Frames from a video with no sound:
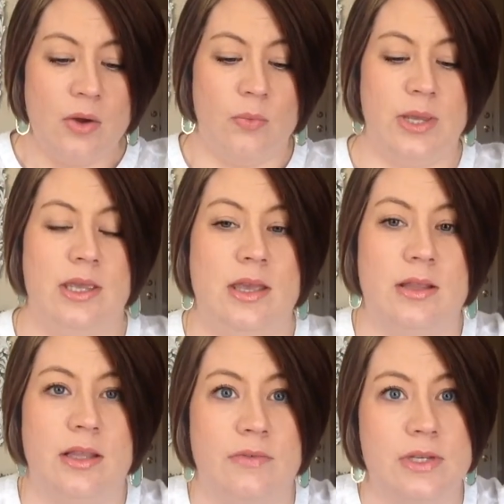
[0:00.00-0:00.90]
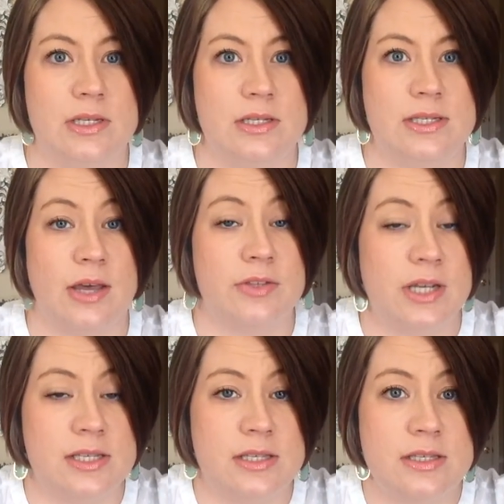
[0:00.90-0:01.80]
We live in South
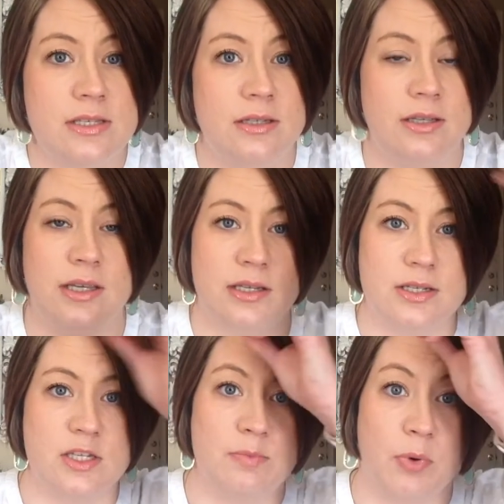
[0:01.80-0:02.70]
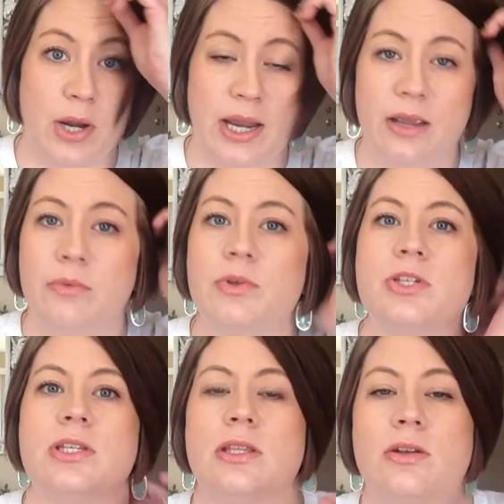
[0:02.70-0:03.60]
Texas in Spring, which
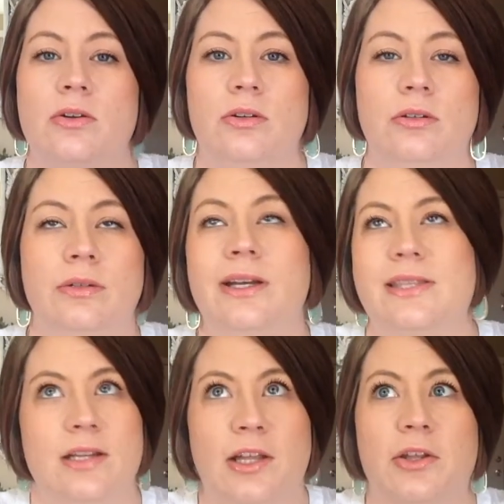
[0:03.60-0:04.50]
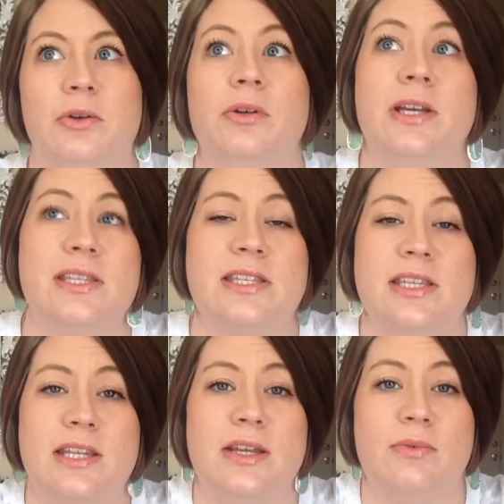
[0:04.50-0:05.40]
is it's a
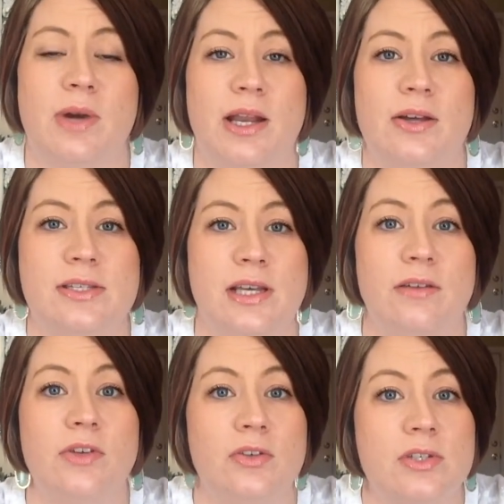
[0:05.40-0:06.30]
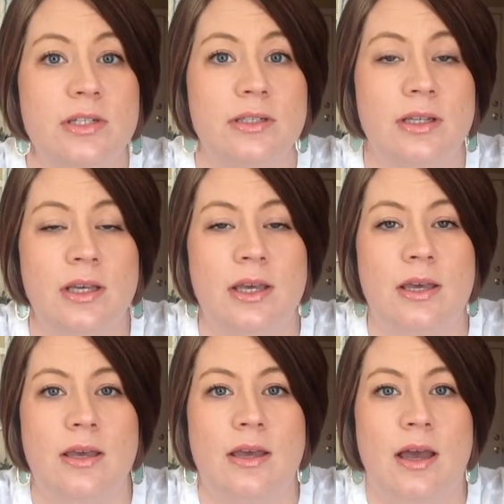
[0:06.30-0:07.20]
city right outside of Houston.
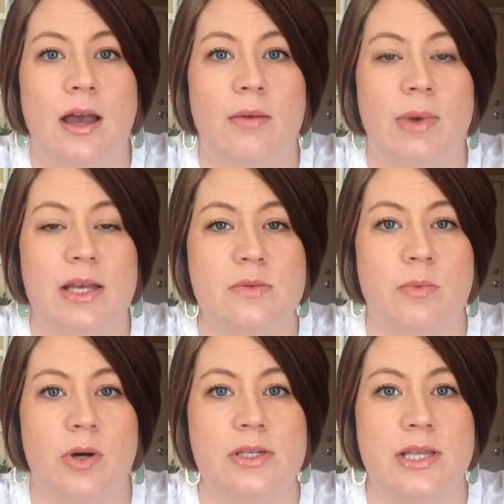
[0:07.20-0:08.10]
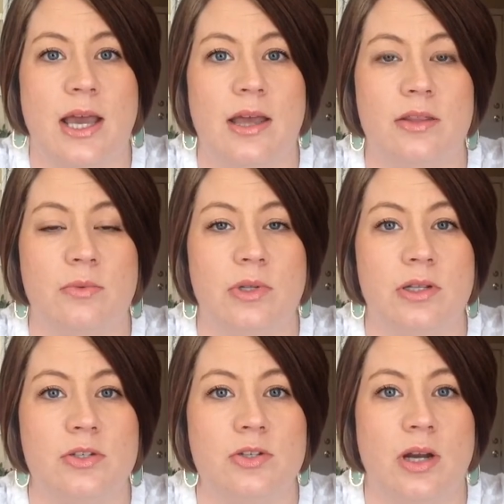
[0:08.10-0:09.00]
My husband works at the
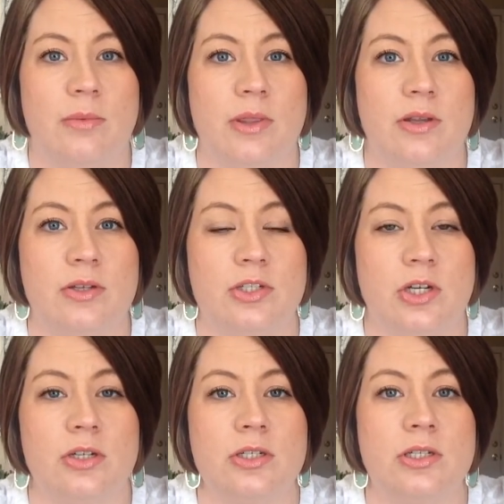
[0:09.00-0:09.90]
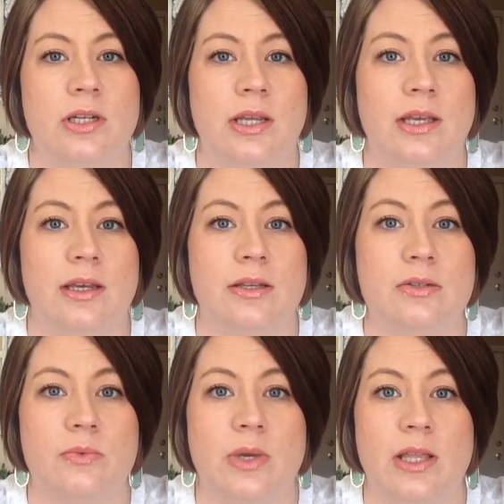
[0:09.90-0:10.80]
Woodlands United Methodist Church, and
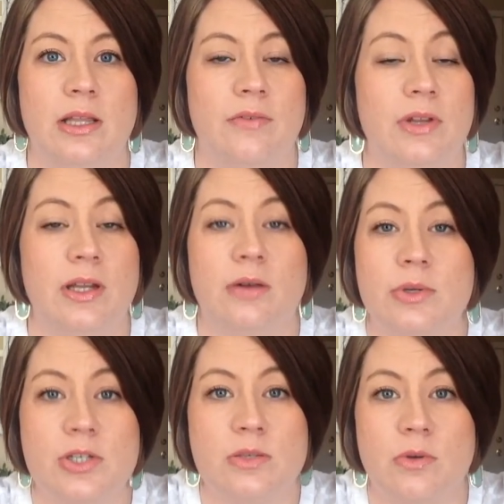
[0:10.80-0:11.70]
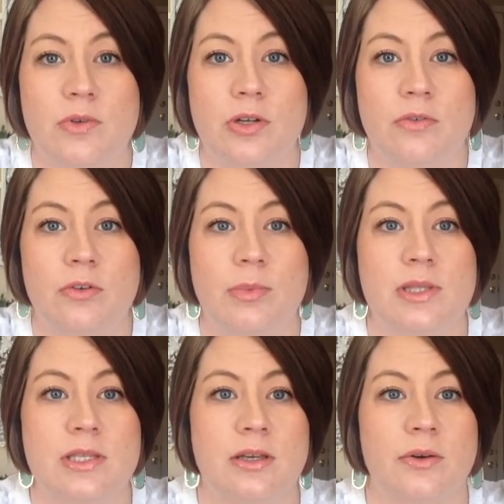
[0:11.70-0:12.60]
we love it here. We just moved here a few
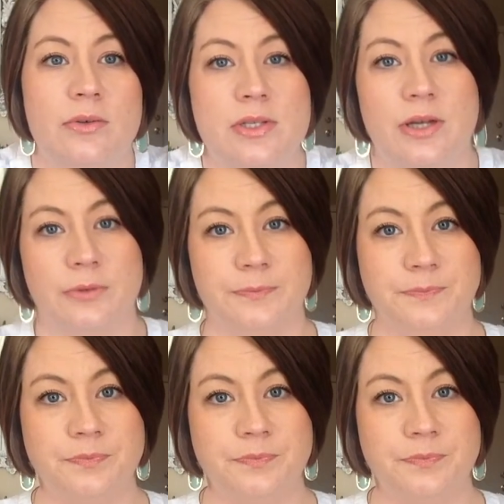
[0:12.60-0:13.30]
months ago. So